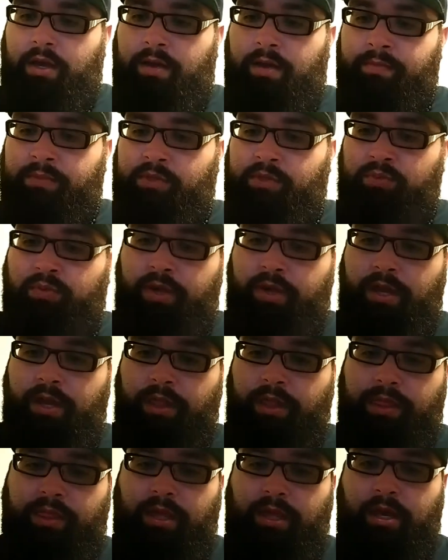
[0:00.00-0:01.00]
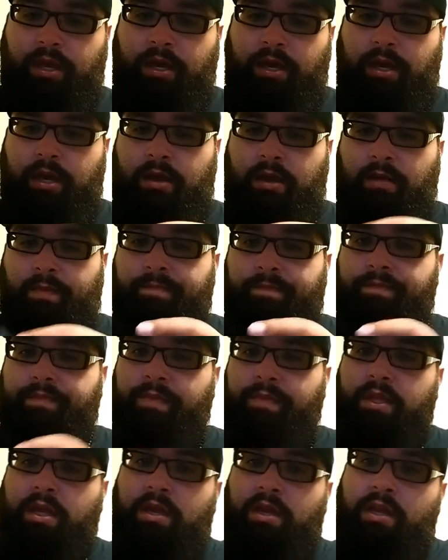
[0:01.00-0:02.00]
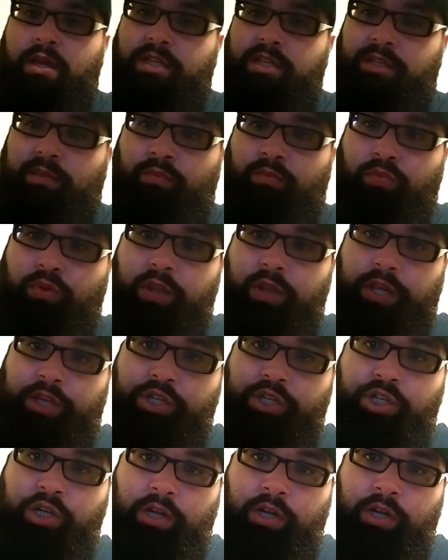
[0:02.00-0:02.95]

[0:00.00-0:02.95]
with some really chunky